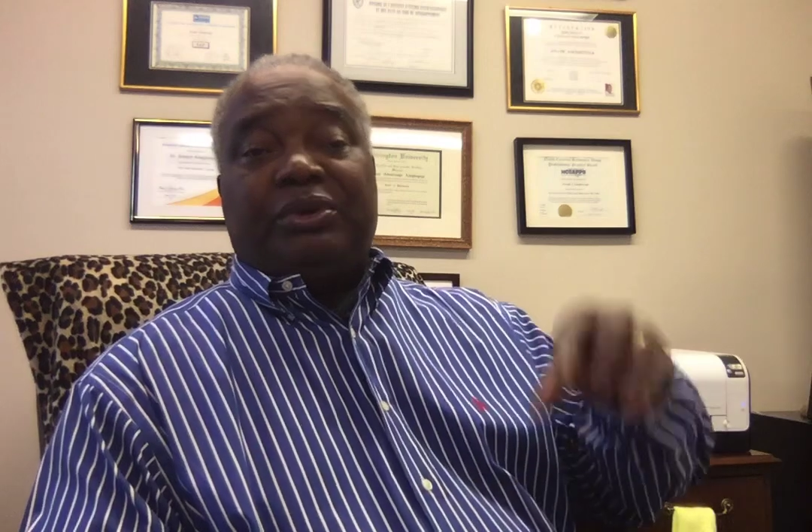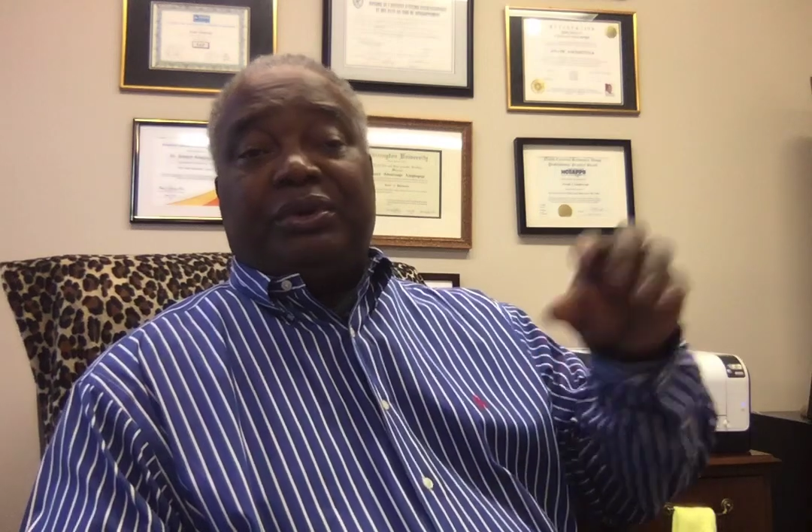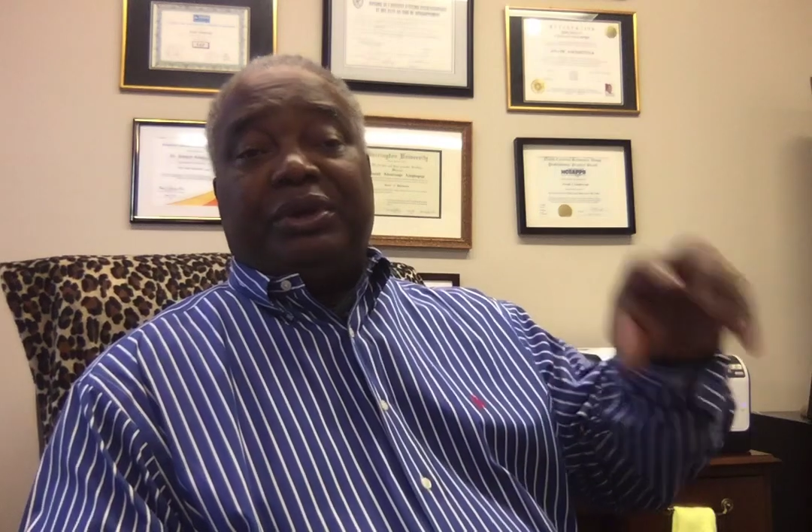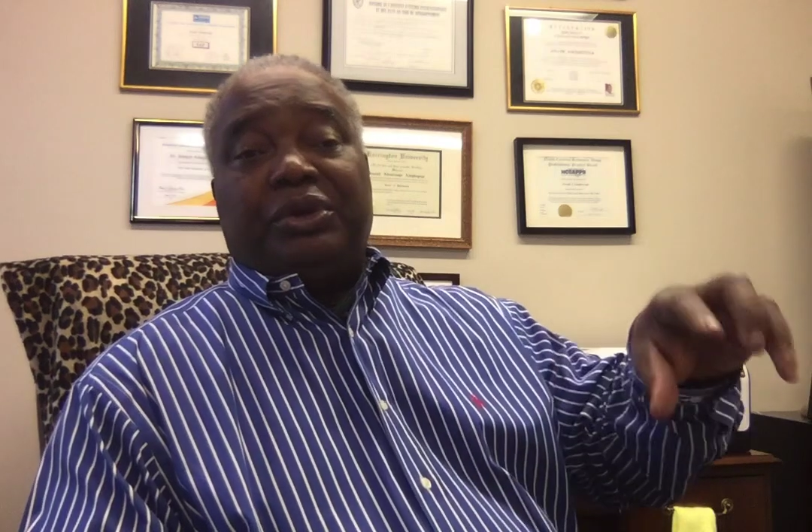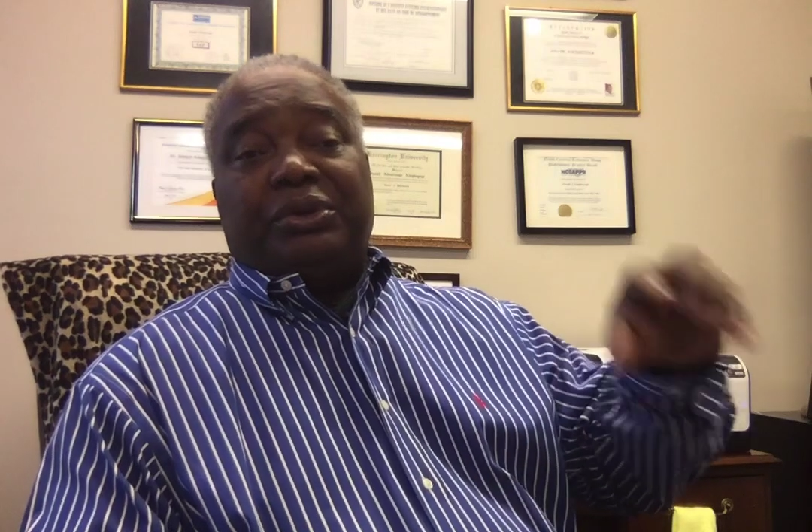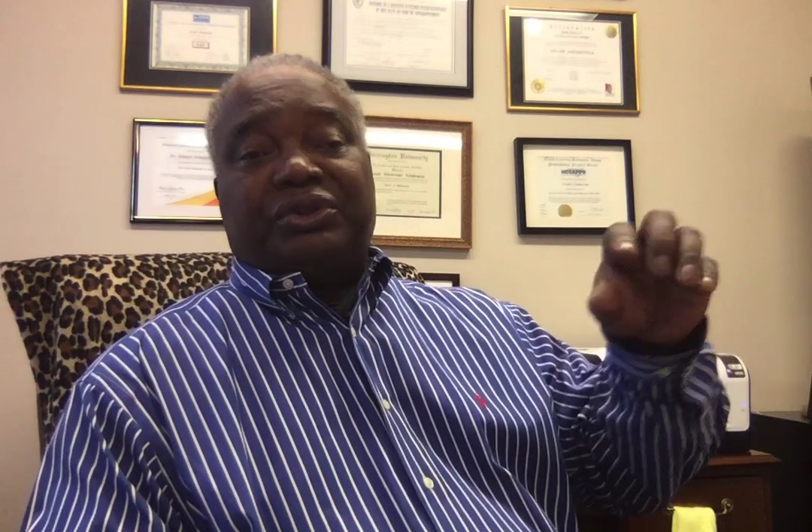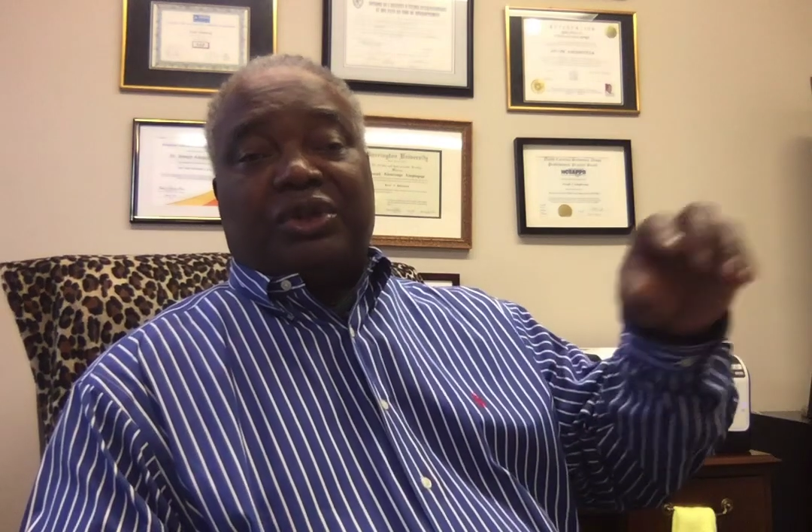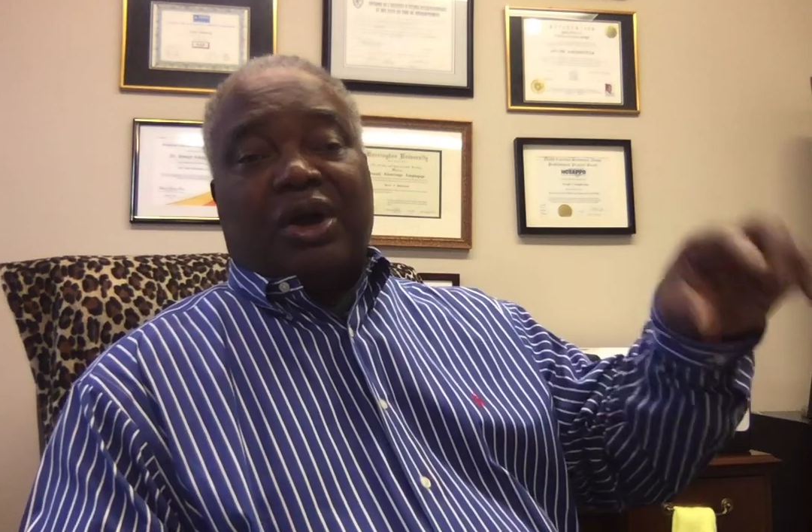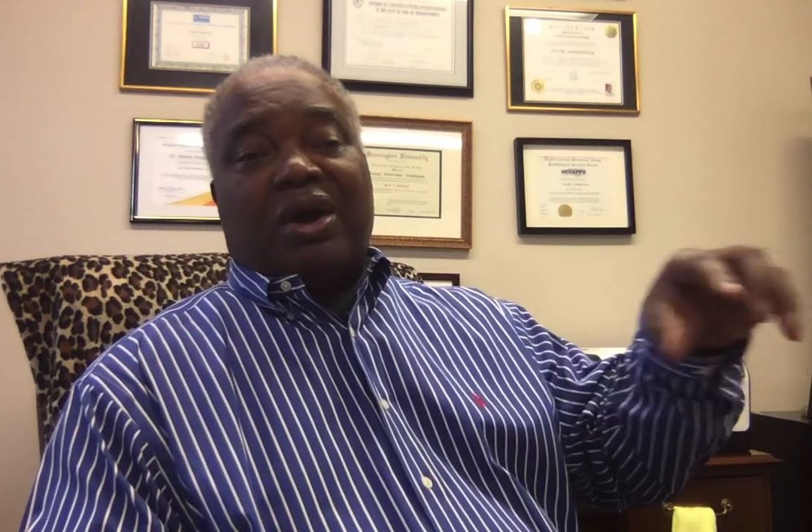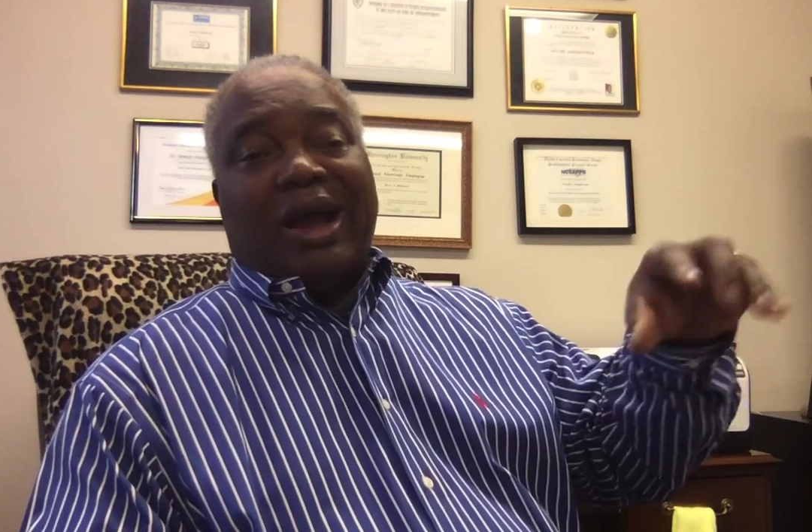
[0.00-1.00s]
during those
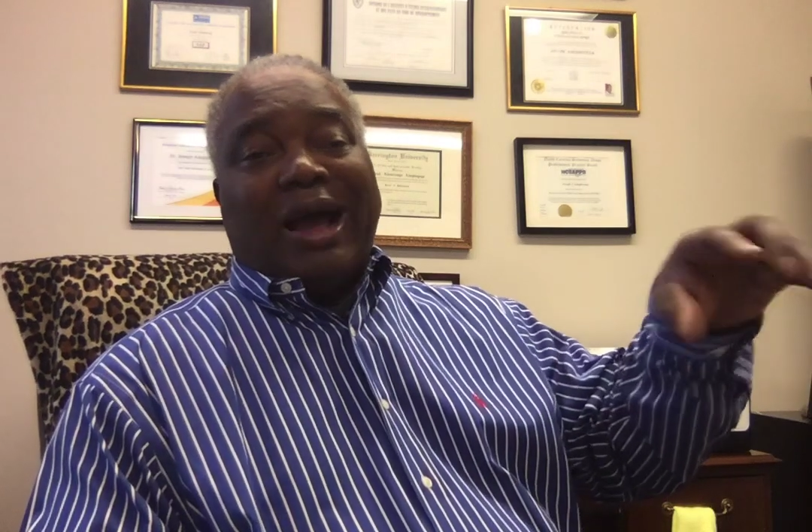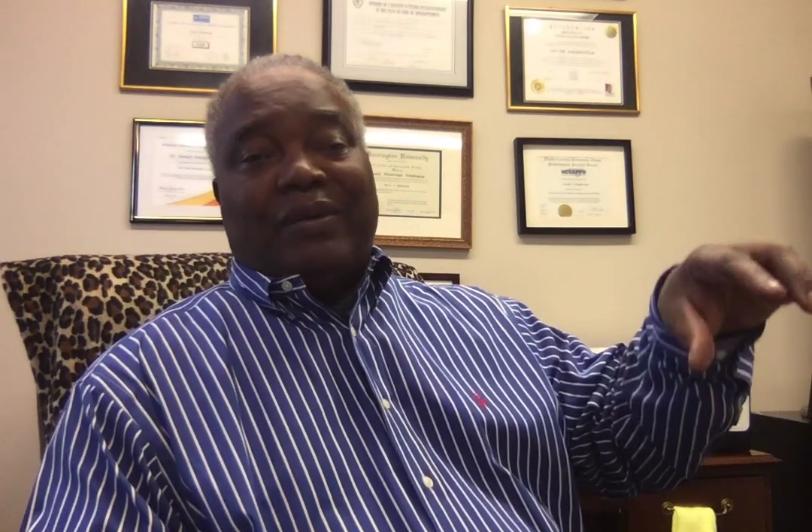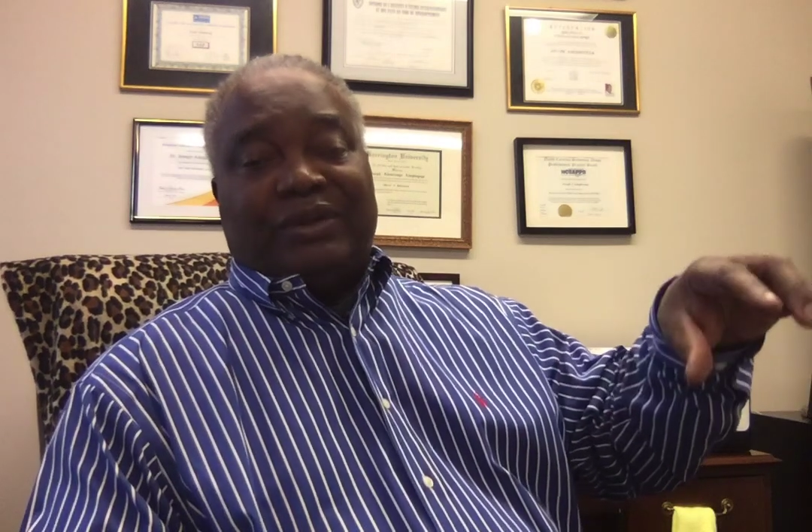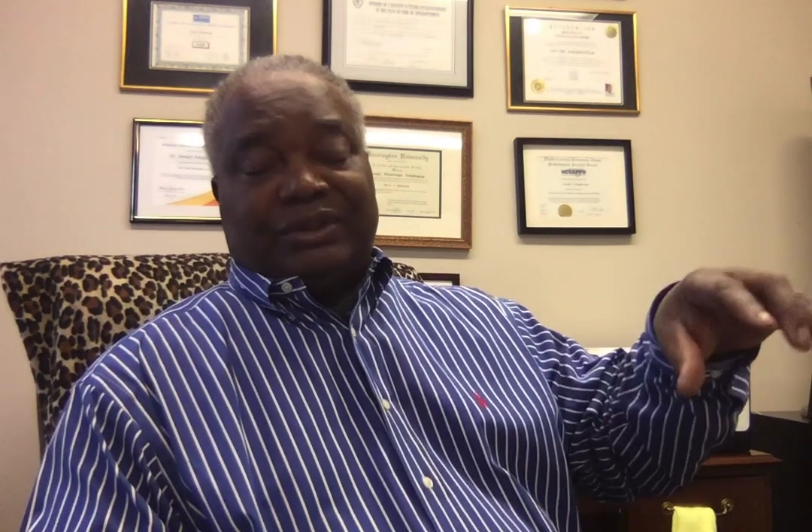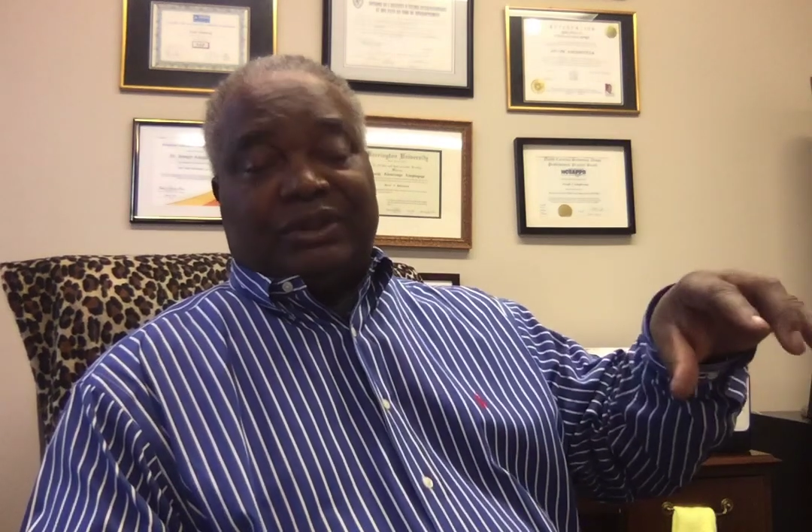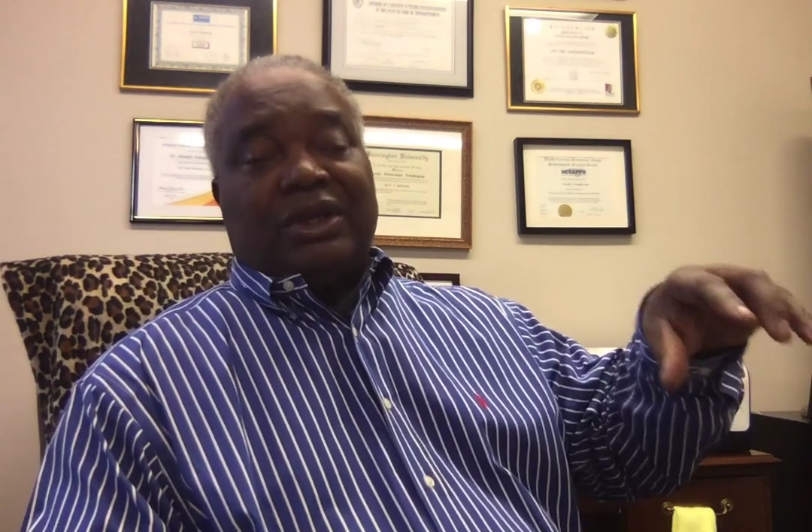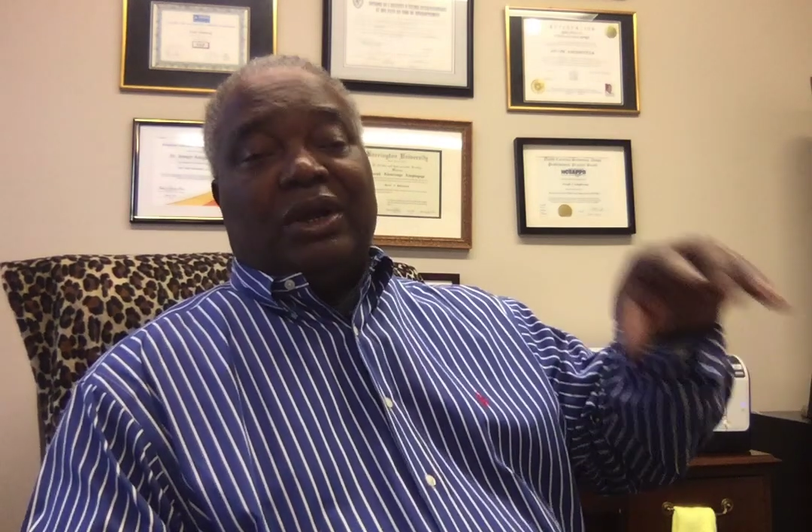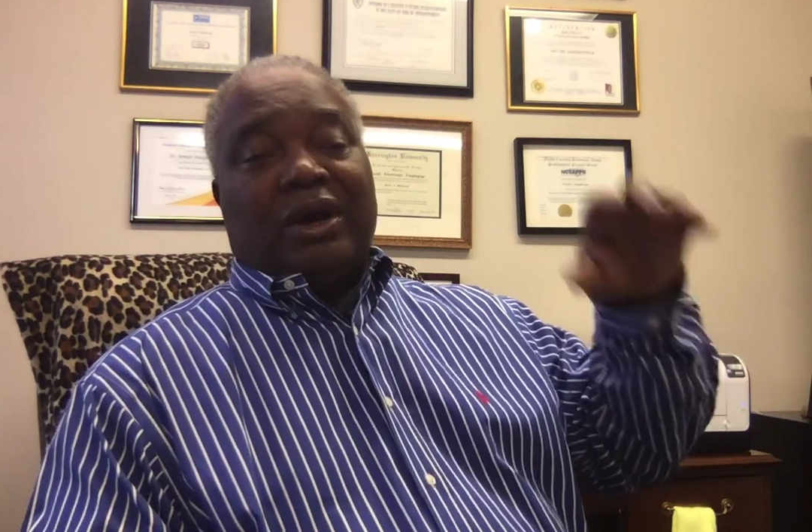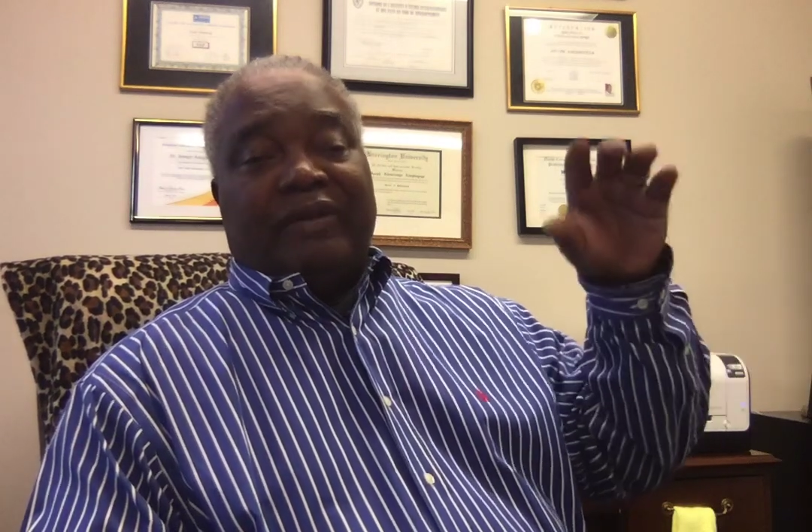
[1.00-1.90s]
dark hours of